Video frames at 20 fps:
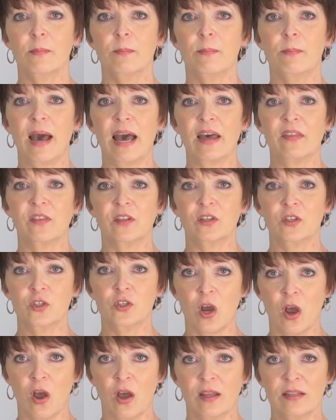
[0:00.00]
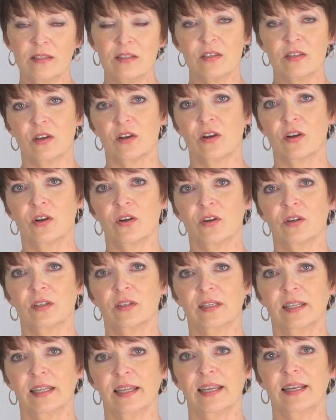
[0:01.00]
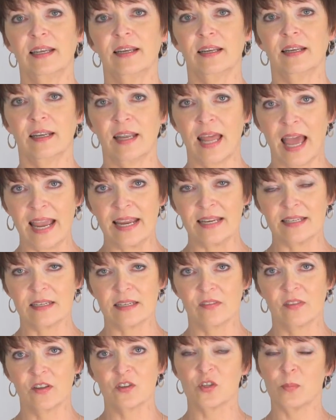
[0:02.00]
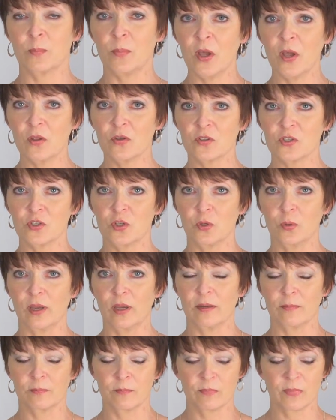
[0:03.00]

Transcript: by the dawn's early light?" There's a pulse to it.